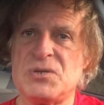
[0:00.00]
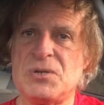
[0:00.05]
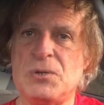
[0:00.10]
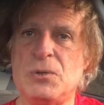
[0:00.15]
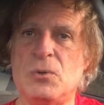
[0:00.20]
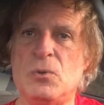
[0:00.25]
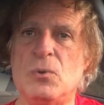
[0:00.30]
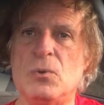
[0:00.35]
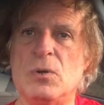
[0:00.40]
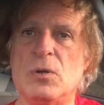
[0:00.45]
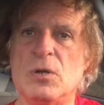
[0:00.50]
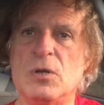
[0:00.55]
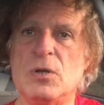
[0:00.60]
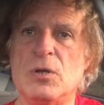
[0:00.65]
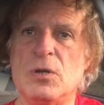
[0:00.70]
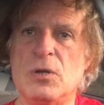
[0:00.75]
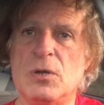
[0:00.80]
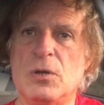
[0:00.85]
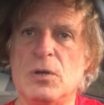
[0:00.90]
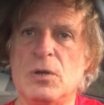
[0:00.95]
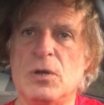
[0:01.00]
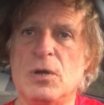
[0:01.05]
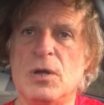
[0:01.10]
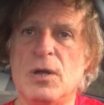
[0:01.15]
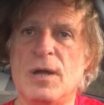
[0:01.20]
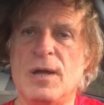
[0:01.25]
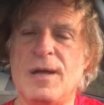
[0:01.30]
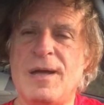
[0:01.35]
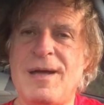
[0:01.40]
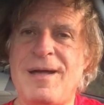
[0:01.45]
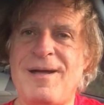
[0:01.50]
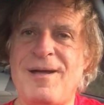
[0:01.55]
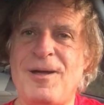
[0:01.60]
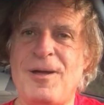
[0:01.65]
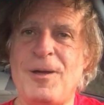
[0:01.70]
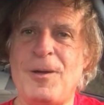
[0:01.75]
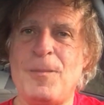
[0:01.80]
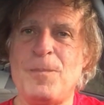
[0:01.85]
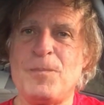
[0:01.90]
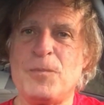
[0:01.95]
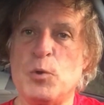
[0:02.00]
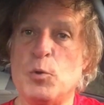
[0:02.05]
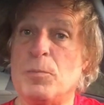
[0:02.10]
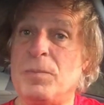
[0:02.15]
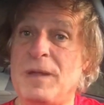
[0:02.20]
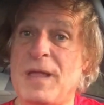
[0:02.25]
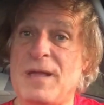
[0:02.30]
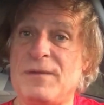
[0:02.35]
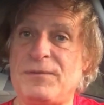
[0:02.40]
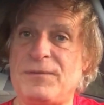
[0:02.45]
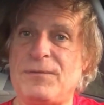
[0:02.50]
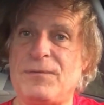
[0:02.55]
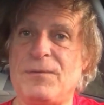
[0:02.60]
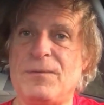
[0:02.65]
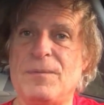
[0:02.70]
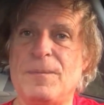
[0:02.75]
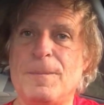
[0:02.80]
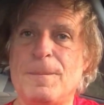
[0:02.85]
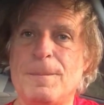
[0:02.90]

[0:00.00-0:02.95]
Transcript: to you, um, you're blessed.